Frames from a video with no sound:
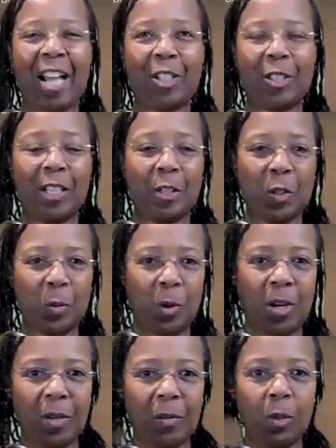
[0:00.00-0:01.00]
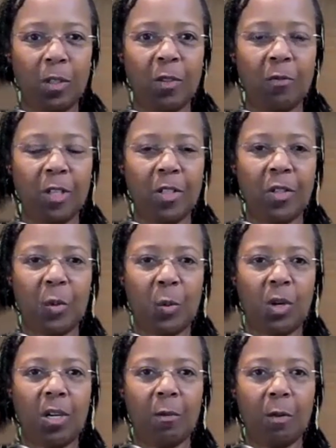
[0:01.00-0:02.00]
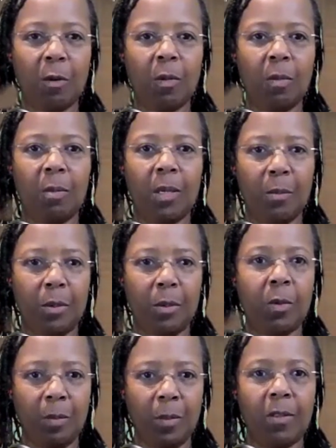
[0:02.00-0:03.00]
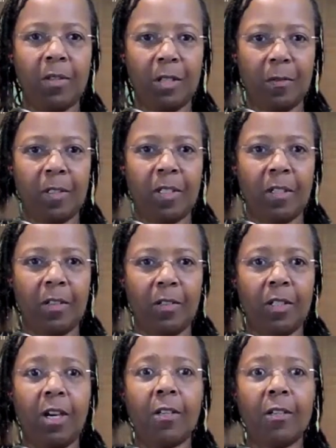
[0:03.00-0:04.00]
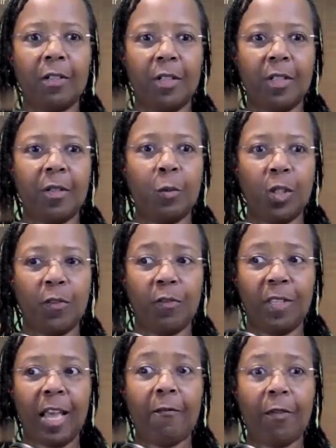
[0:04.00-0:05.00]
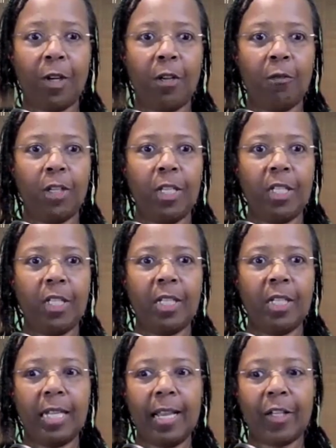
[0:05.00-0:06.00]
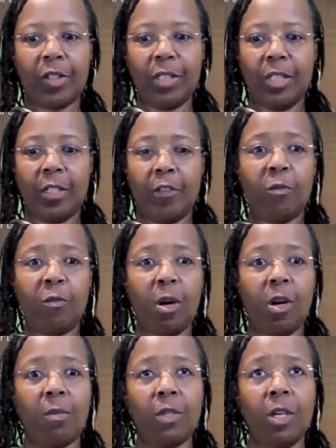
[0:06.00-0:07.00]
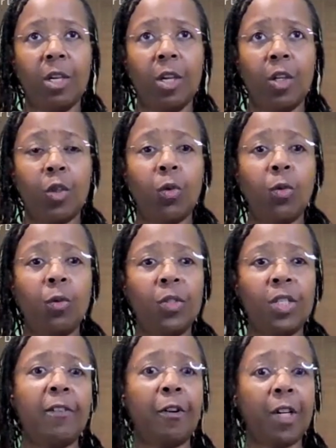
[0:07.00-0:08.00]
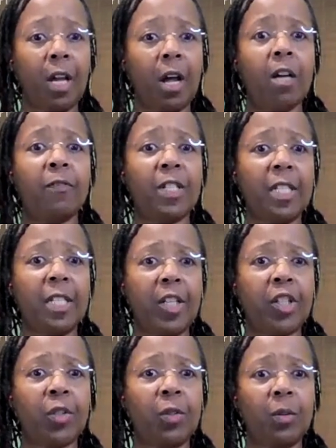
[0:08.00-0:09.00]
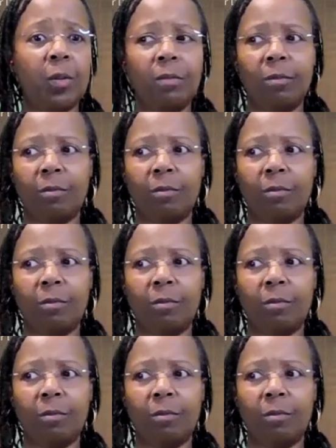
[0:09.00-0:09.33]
Actually, that's why one of the reasons why I wrote my book, What Mothers Never Tell Their Daughters, it was for that very reason to actually give moms tools in a very conversational